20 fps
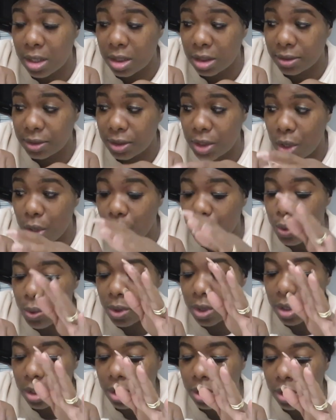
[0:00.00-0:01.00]

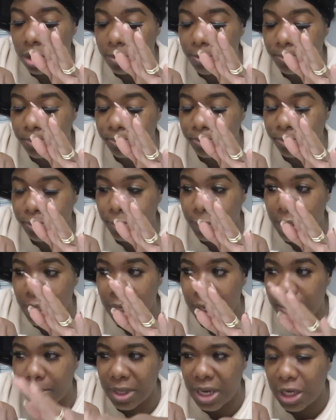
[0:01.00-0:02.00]
So,
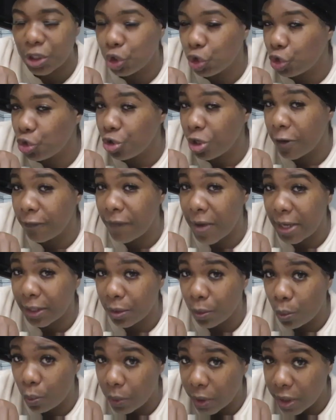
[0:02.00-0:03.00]
I'm not sure if I
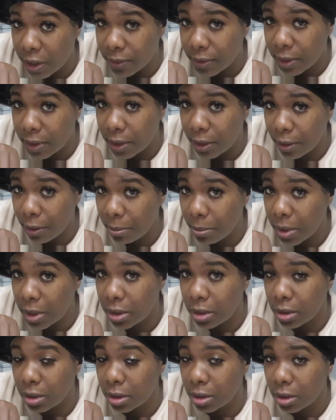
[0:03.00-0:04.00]
can wear them
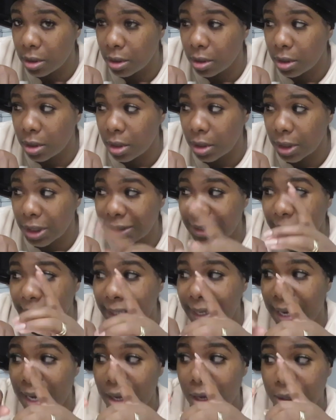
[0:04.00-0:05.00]
because I
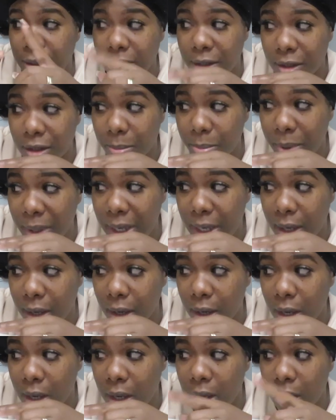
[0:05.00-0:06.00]
got another pair,